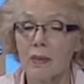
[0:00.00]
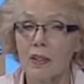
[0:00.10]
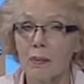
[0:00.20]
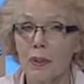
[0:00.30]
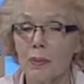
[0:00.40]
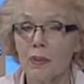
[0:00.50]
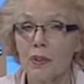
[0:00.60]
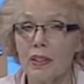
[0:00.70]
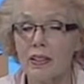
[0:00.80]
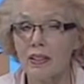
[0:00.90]
Some people
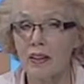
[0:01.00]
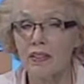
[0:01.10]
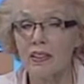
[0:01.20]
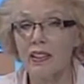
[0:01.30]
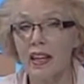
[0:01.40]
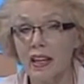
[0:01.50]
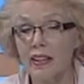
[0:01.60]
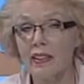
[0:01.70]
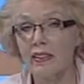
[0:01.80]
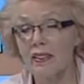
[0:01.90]
need 7,
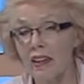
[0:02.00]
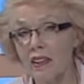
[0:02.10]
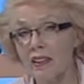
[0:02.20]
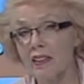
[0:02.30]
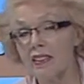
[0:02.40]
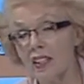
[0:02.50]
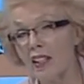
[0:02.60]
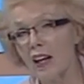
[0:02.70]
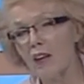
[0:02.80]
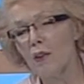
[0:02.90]
8, 9,
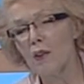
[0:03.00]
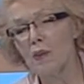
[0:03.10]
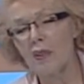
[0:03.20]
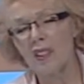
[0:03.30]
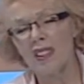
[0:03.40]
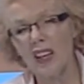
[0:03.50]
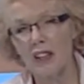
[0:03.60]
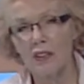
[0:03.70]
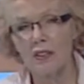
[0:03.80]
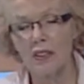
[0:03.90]
10. I always was a
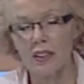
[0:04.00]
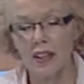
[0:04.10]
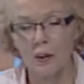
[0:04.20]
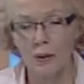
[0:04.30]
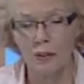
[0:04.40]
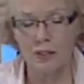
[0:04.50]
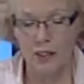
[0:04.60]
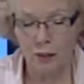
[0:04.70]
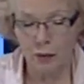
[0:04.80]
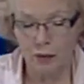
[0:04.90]
9 or 10 hour
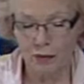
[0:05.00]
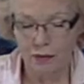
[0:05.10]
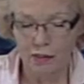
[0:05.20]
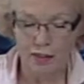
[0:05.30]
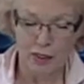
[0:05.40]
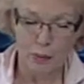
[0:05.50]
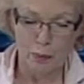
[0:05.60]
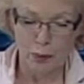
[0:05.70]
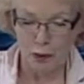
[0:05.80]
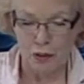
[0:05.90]
type of sleep
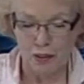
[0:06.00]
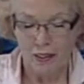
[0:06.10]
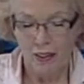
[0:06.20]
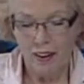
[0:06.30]
person.